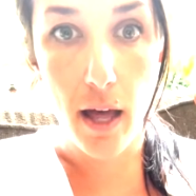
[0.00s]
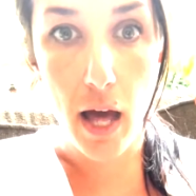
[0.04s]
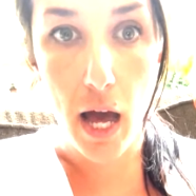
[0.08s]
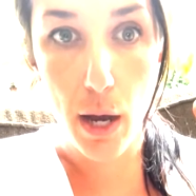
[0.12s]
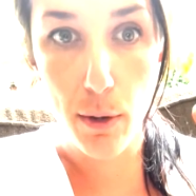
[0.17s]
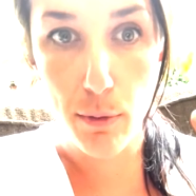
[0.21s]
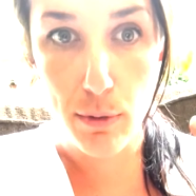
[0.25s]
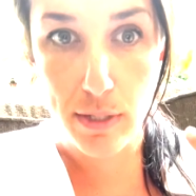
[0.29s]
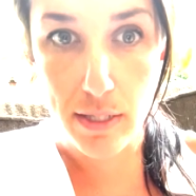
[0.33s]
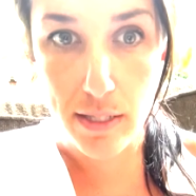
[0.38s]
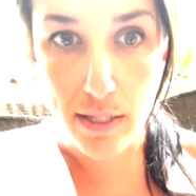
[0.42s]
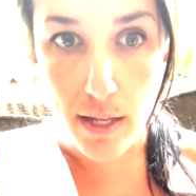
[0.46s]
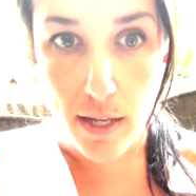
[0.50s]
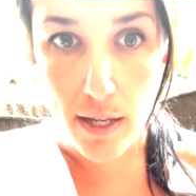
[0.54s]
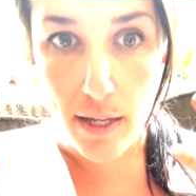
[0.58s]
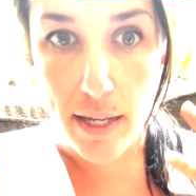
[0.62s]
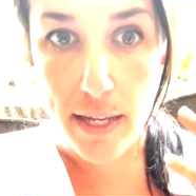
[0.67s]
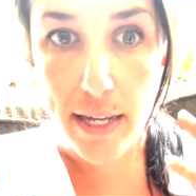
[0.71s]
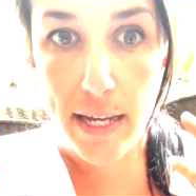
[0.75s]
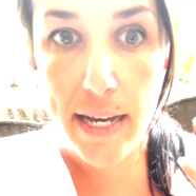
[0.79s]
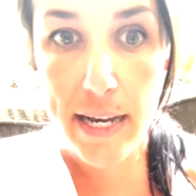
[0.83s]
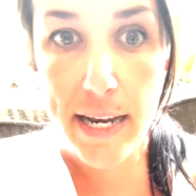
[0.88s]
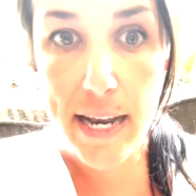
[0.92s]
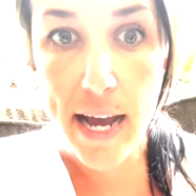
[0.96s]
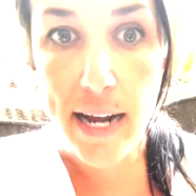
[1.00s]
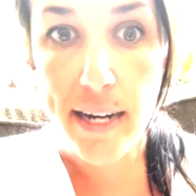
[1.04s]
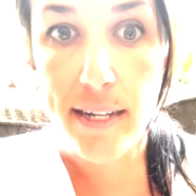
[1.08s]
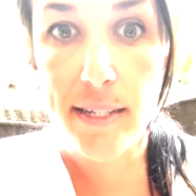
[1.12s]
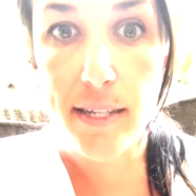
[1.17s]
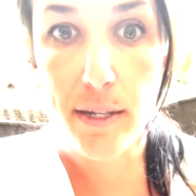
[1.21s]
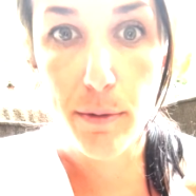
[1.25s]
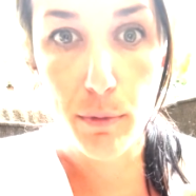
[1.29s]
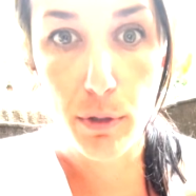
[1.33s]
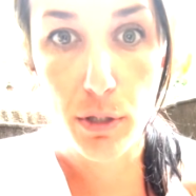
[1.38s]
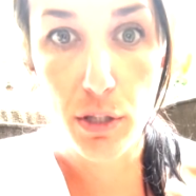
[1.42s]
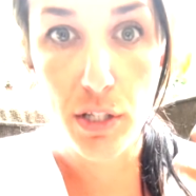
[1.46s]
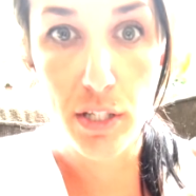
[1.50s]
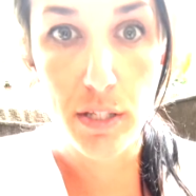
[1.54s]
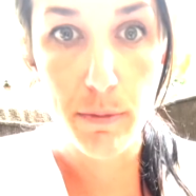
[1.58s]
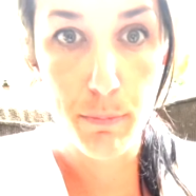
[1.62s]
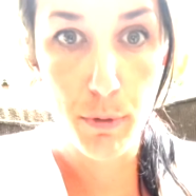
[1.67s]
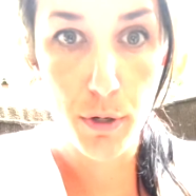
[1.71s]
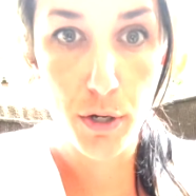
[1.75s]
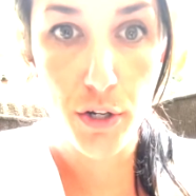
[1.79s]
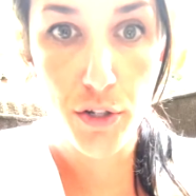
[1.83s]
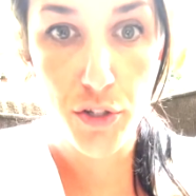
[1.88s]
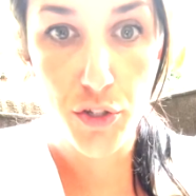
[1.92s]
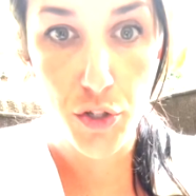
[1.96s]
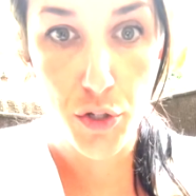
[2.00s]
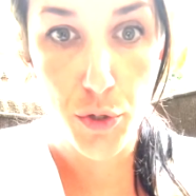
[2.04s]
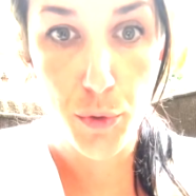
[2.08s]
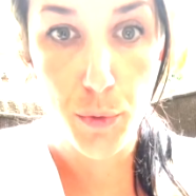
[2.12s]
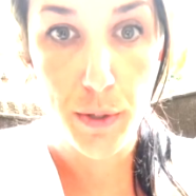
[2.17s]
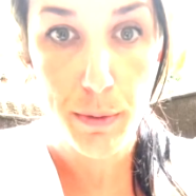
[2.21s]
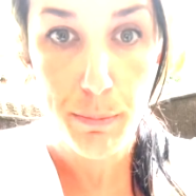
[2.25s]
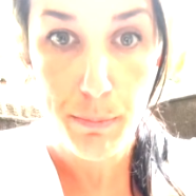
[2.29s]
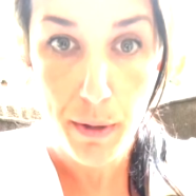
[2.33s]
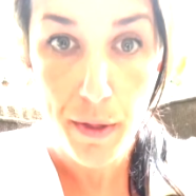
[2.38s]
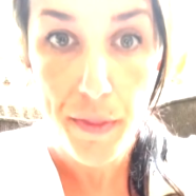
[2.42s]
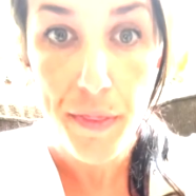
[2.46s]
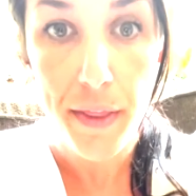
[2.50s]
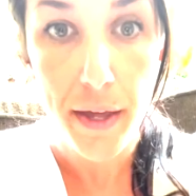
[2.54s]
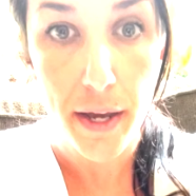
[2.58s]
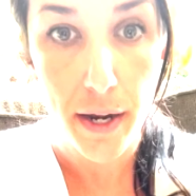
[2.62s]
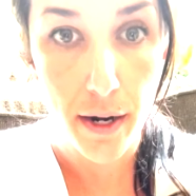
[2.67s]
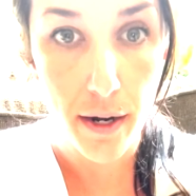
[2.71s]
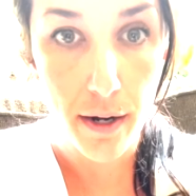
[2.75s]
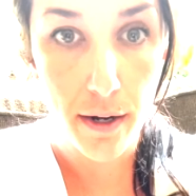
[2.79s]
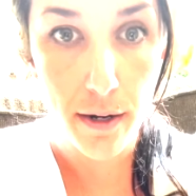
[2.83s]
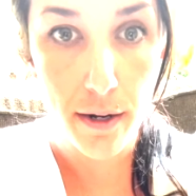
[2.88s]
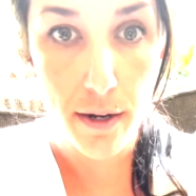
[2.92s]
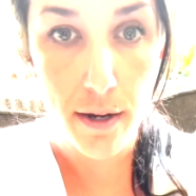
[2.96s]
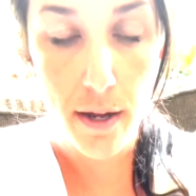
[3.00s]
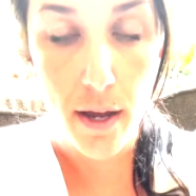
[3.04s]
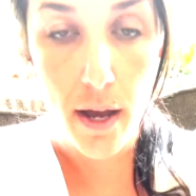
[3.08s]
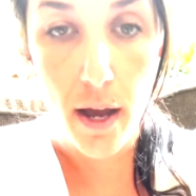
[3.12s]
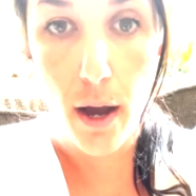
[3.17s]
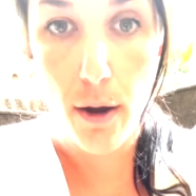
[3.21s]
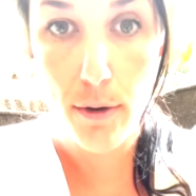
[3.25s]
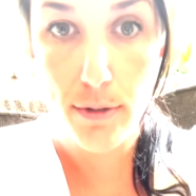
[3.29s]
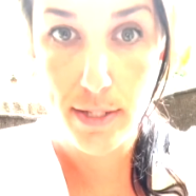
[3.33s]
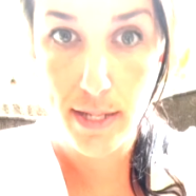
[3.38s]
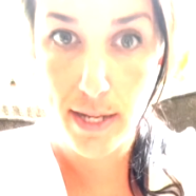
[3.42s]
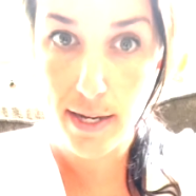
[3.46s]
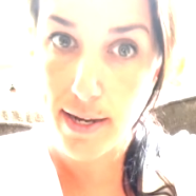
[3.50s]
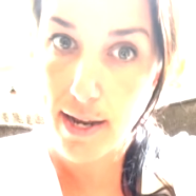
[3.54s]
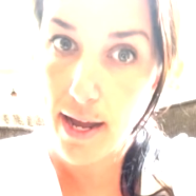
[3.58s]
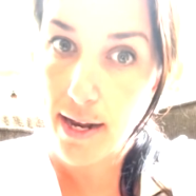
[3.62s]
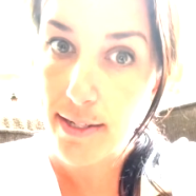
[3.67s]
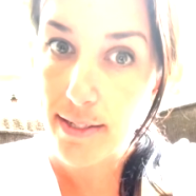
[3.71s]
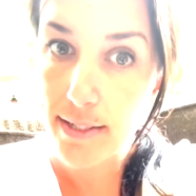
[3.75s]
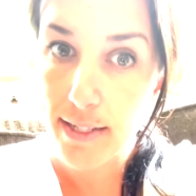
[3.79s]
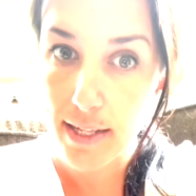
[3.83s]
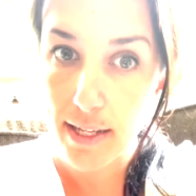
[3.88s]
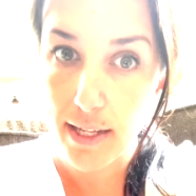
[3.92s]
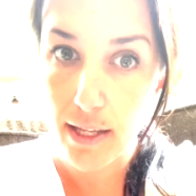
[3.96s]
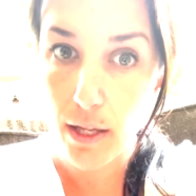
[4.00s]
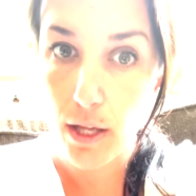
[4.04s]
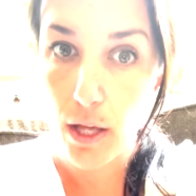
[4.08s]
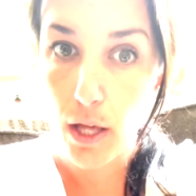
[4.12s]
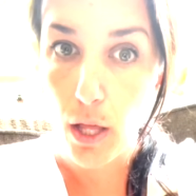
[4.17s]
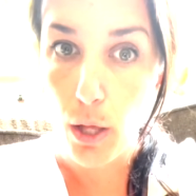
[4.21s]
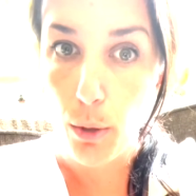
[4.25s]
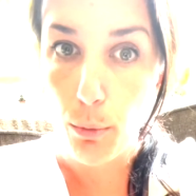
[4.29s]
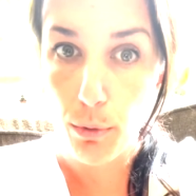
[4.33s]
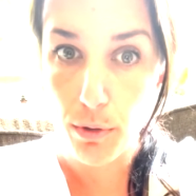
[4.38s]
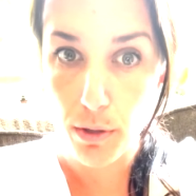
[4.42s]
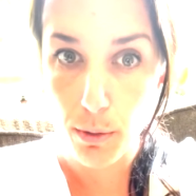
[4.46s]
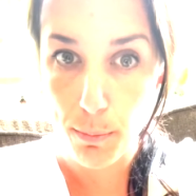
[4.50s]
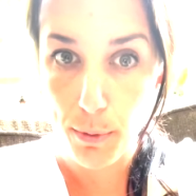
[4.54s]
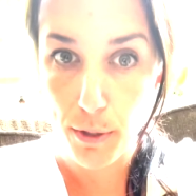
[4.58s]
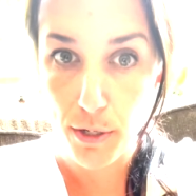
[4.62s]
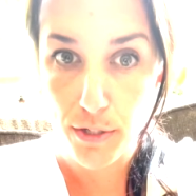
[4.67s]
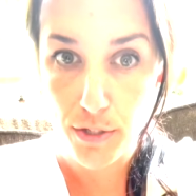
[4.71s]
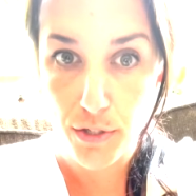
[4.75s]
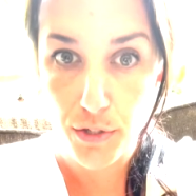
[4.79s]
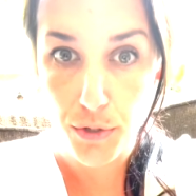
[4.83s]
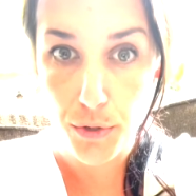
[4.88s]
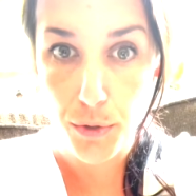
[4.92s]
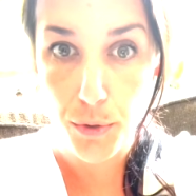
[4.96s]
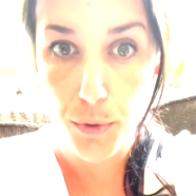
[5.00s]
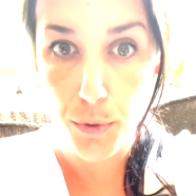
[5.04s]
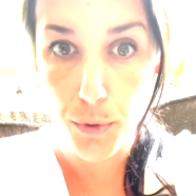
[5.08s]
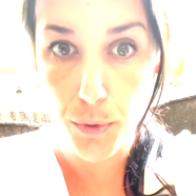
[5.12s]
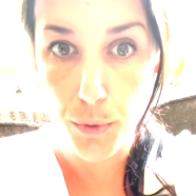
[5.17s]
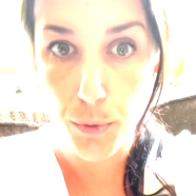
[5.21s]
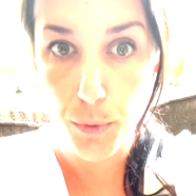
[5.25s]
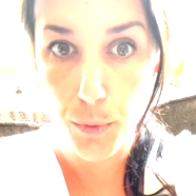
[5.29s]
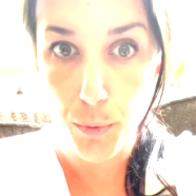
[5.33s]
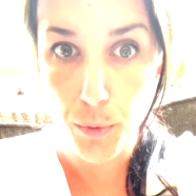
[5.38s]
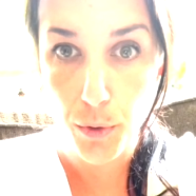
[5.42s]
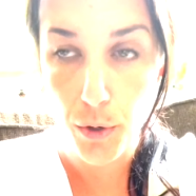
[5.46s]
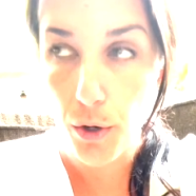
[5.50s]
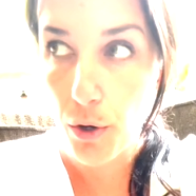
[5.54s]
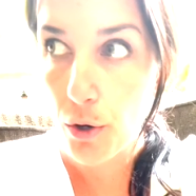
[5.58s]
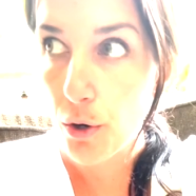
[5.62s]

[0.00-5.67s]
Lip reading: I was connecting with this person who had been there. I was connecting with a person who